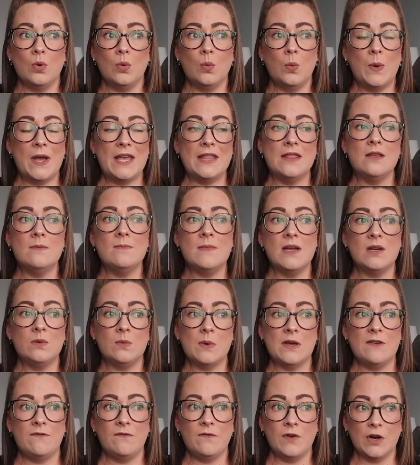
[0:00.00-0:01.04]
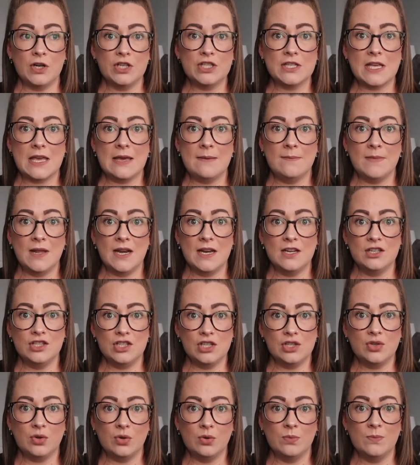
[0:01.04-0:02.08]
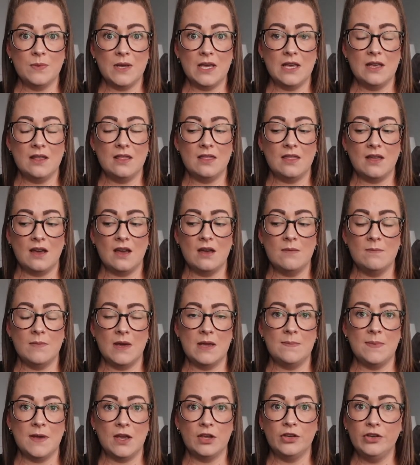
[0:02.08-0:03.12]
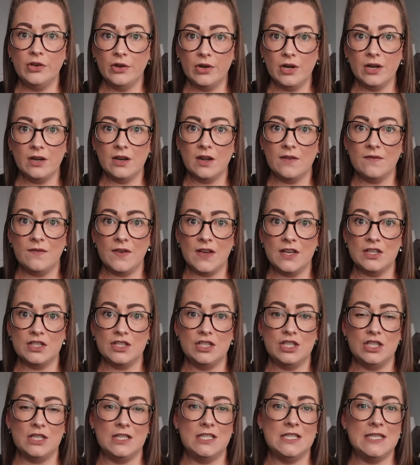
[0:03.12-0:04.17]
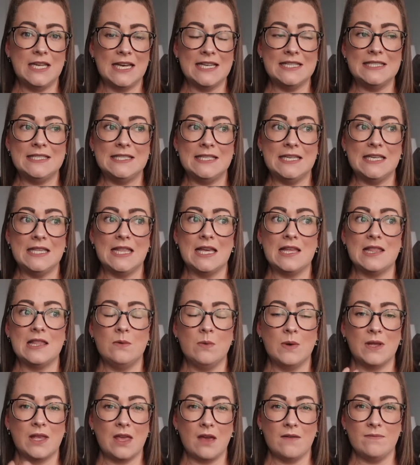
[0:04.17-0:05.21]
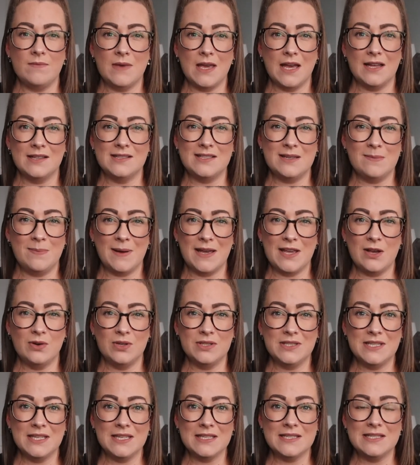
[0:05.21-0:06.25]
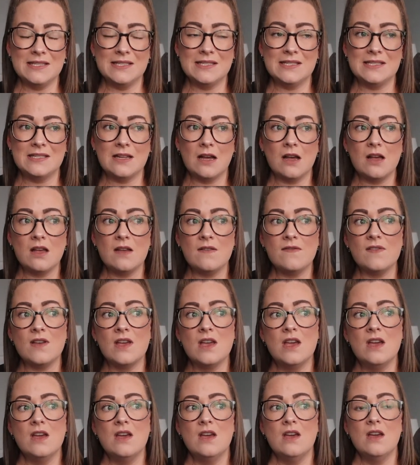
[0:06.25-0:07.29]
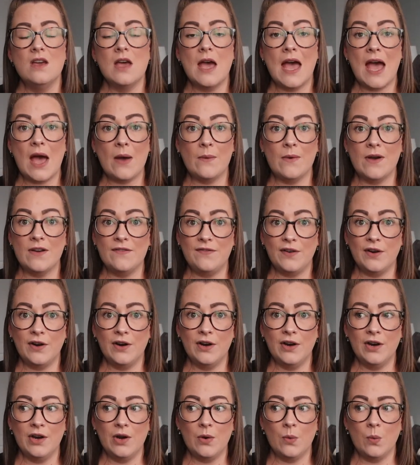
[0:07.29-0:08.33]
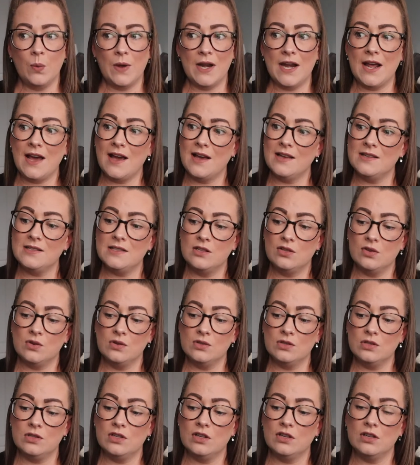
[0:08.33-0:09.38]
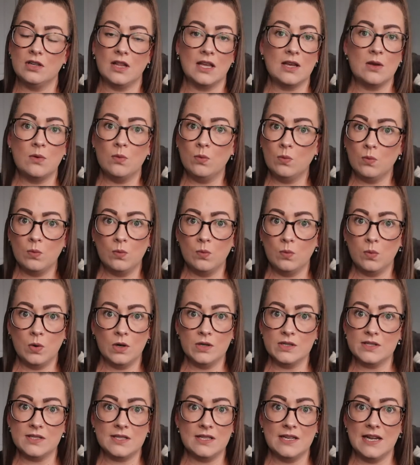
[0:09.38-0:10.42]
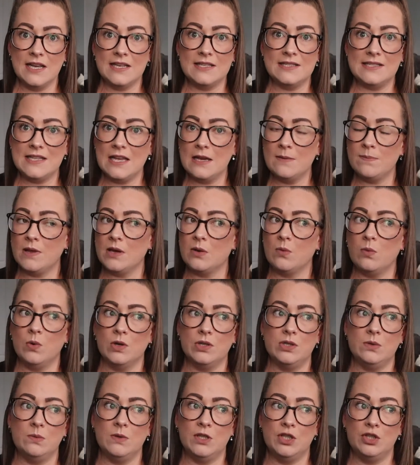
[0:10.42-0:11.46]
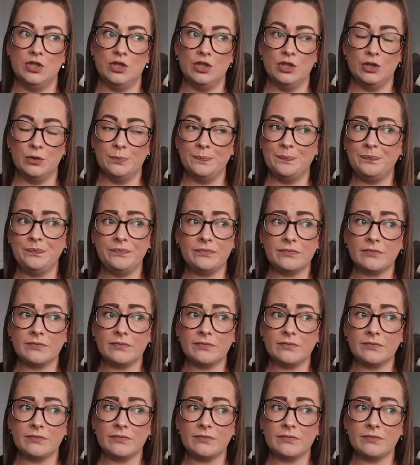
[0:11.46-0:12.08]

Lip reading: when the midwife first came in and she told me that it might be a urine infection, she did say that they would give me antibiotics and stuff. However, when I asked the doctor, like, what's the next step, like, what do we do,